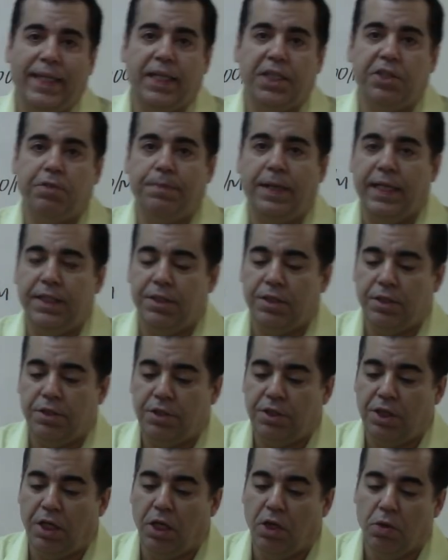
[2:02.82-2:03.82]
expenses.
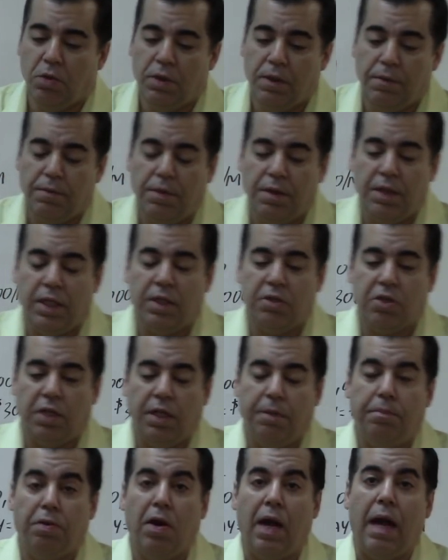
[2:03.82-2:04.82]
So things
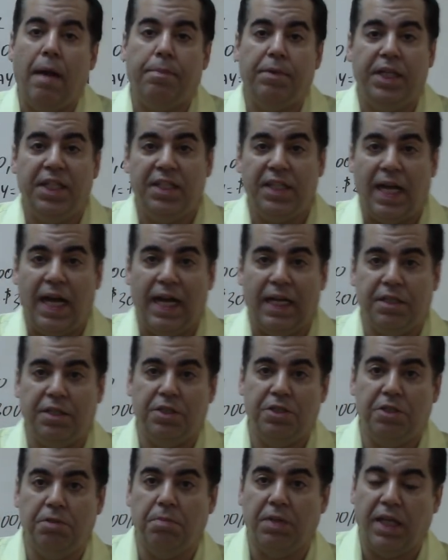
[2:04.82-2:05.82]
like property
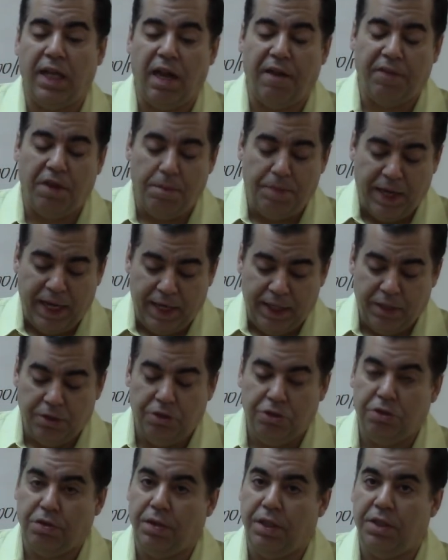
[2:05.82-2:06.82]
taxes you might have to pay,
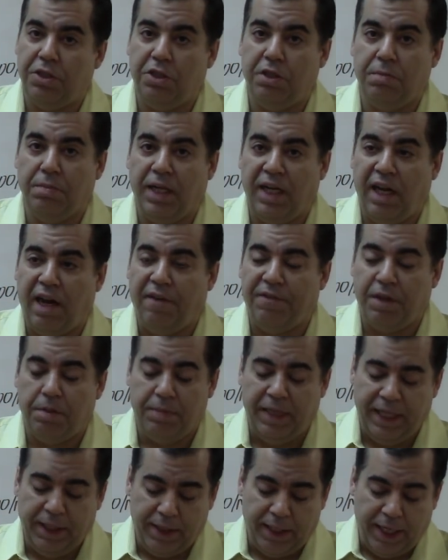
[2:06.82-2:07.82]
insurance you might have to
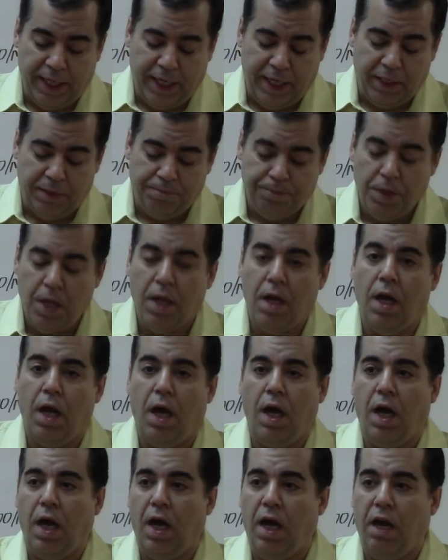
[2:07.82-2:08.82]
maintain,
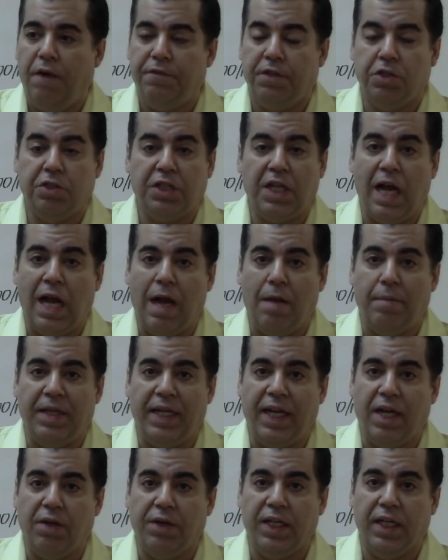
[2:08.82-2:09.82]
if there's common
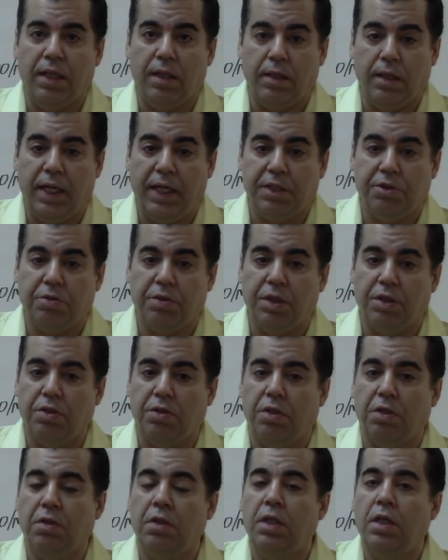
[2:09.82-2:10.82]
area,
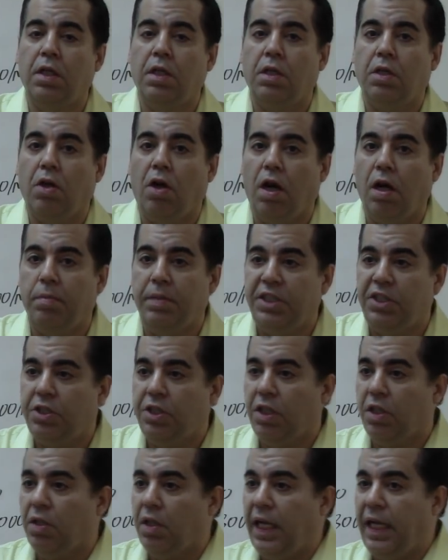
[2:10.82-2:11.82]
electrical, garbage
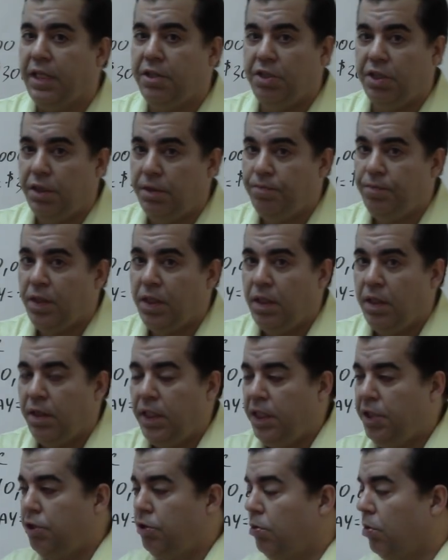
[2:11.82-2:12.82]
collection,
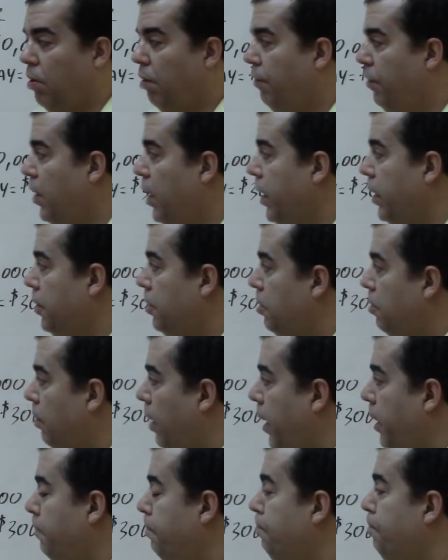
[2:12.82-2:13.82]
these sort of things,
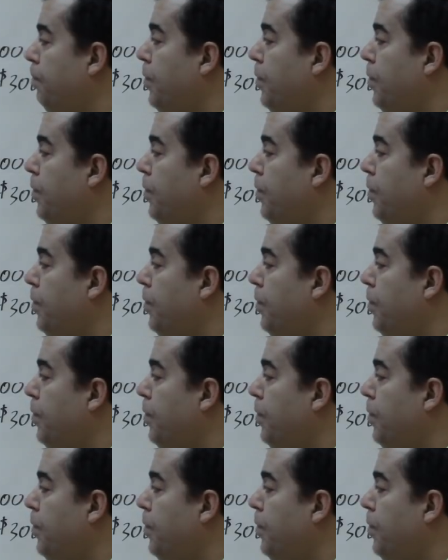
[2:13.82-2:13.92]
right?